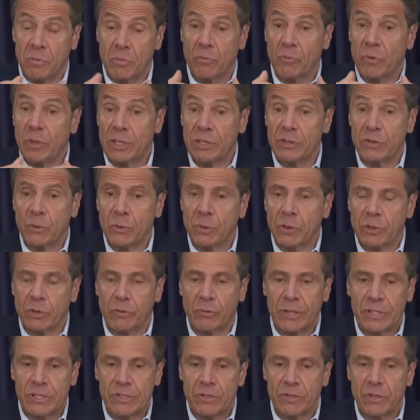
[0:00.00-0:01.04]
really doing a
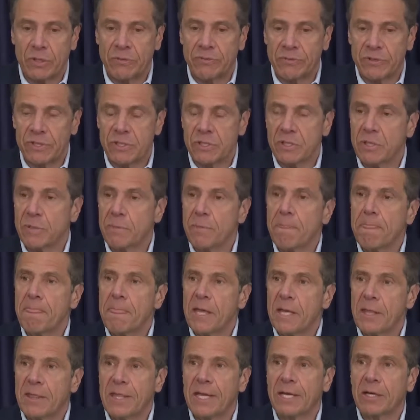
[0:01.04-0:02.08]
great service.
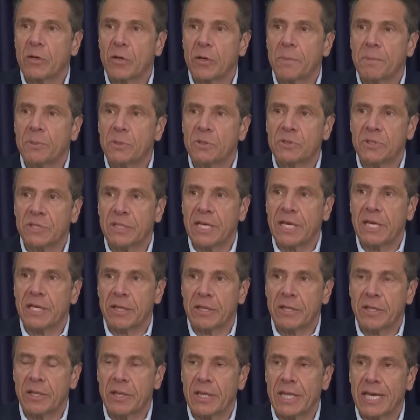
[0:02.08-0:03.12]
They're going to put
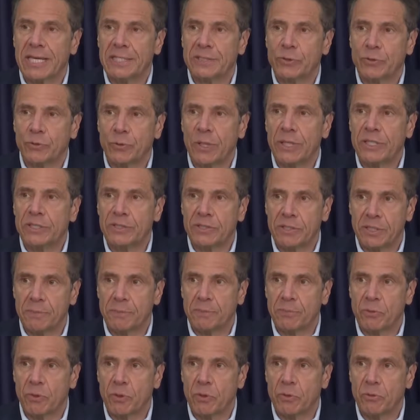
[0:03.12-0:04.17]
together that tracing
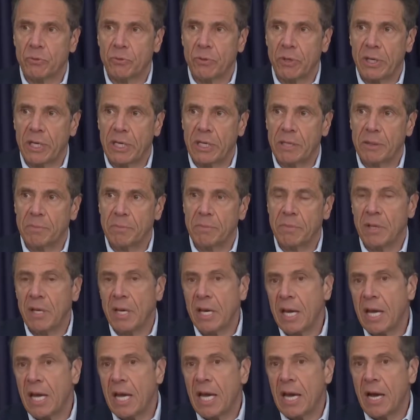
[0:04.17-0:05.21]
program
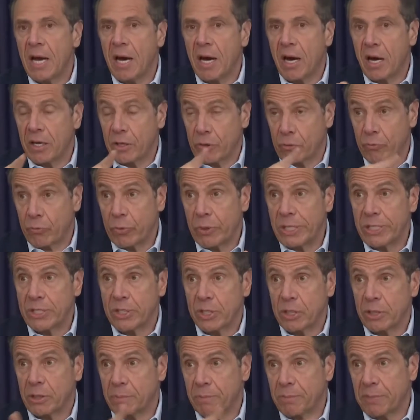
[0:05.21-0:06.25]
on a
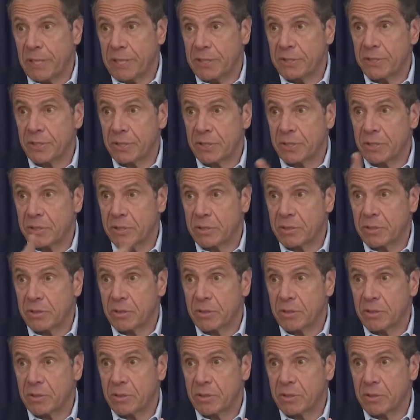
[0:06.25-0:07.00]
regional basis,